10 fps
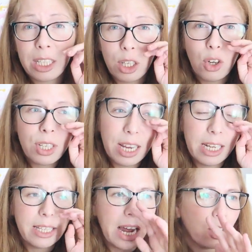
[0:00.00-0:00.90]
it looks,
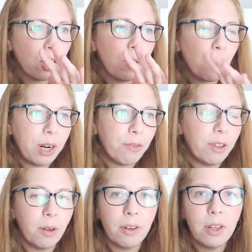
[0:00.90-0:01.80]
and it's actually one of
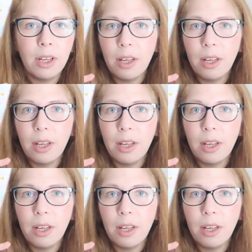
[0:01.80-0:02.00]
the